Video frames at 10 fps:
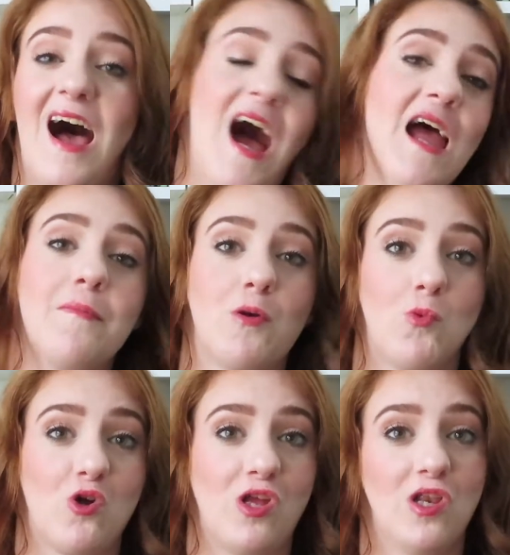I've been
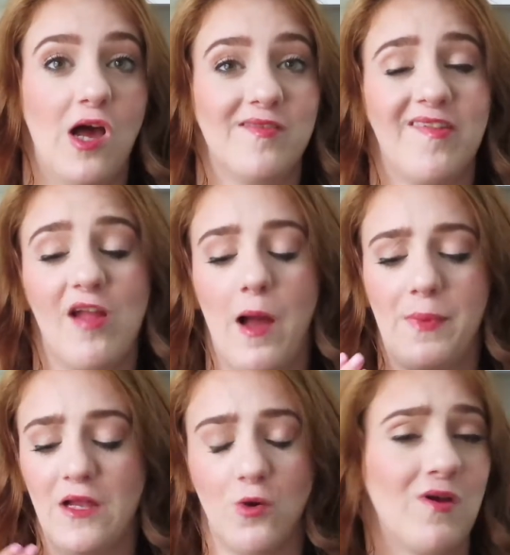working nonstop.
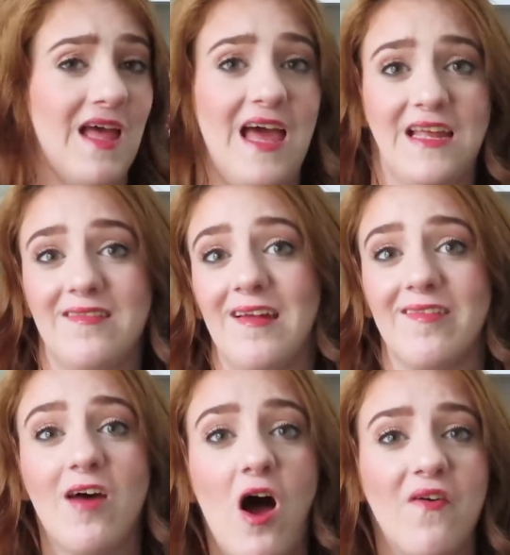I don't get any
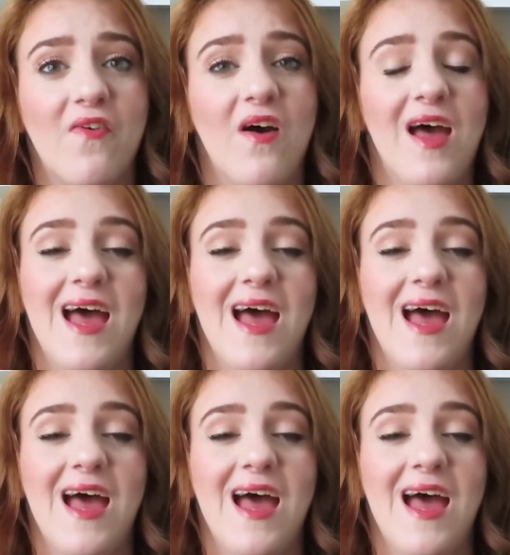days off.